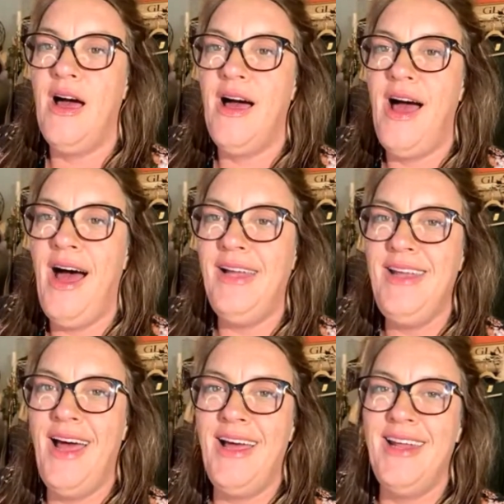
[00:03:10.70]
Hi,
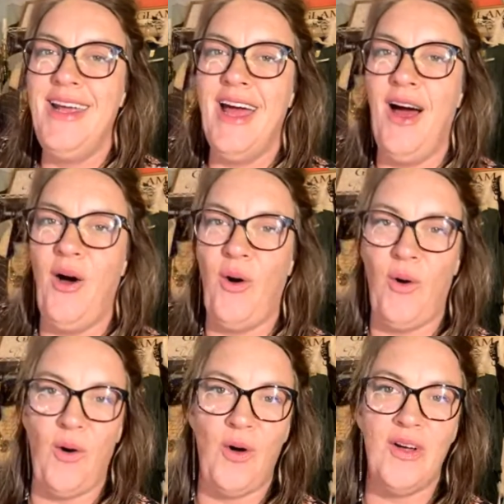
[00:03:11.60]
Daddy.
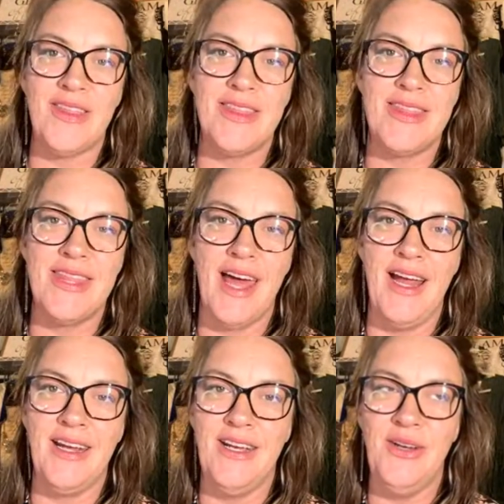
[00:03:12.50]
Aw,
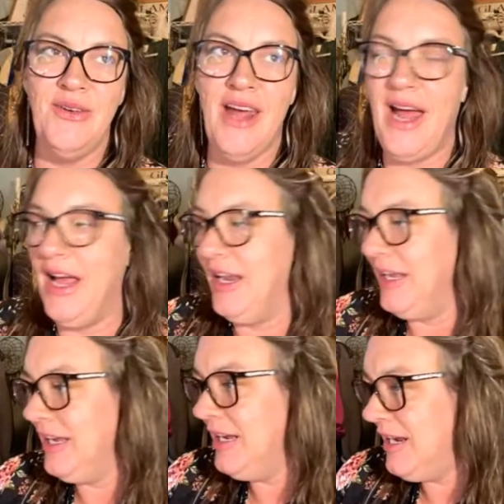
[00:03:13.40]
thank you,
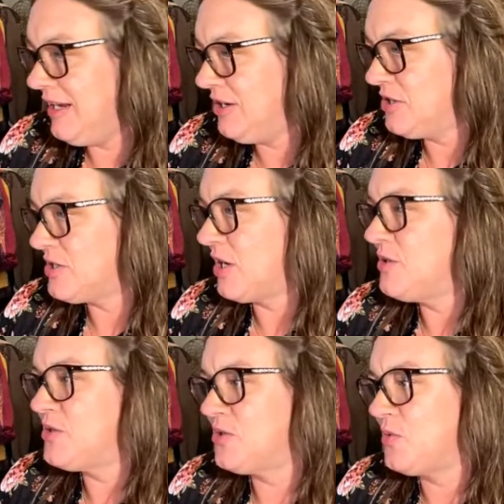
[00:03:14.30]
Daddy. You're so
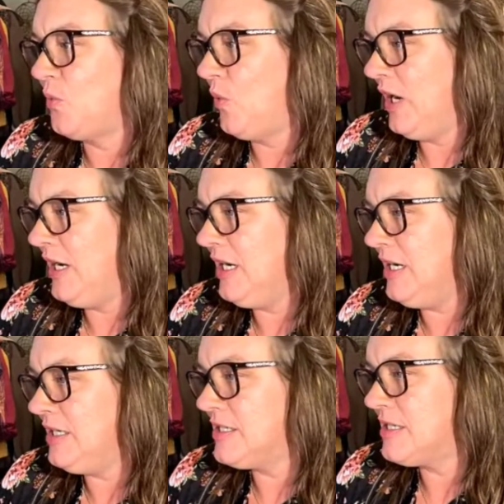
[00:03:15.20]

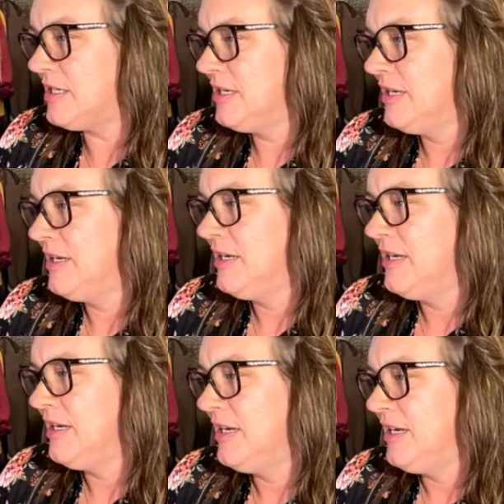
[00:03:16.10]
sweet
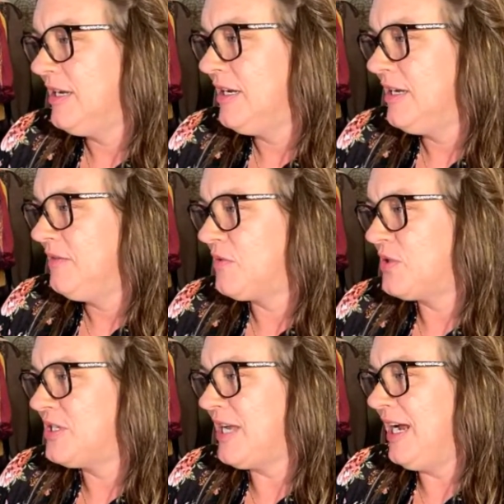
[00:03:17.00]
for
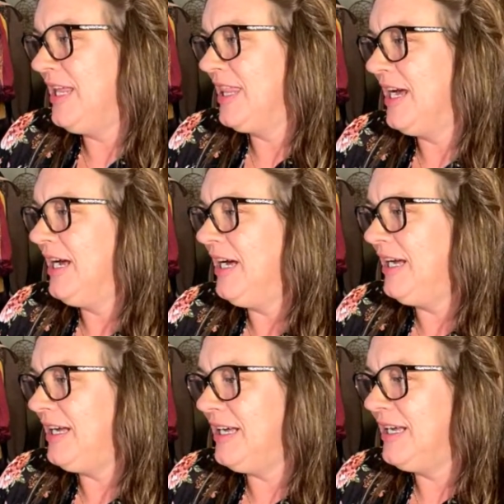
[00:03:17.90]
saying
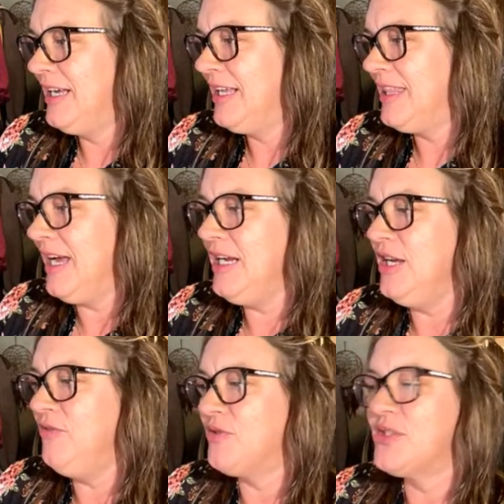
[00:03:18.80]
that. Thank
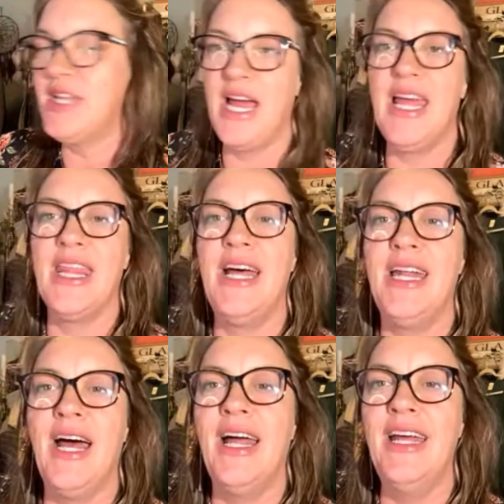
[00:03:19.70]
you for saying that,
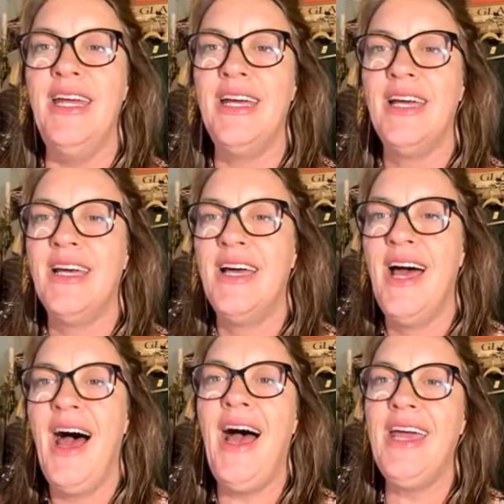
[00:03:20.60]
Daddy.
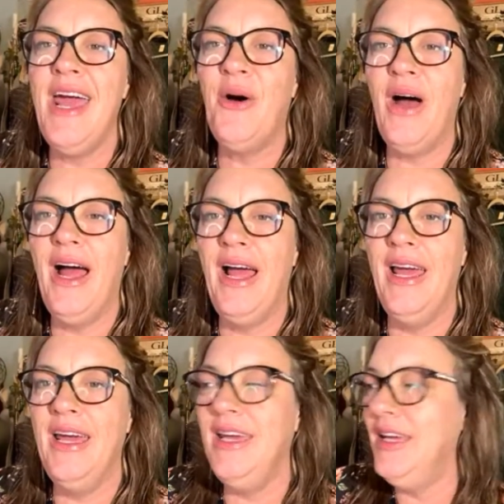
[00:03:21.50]
Hi, Gail
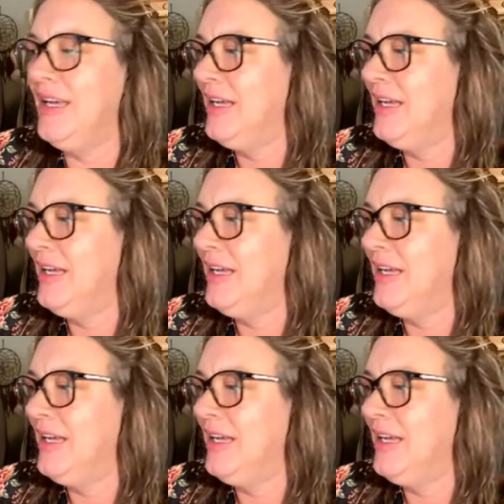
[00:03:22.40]
A.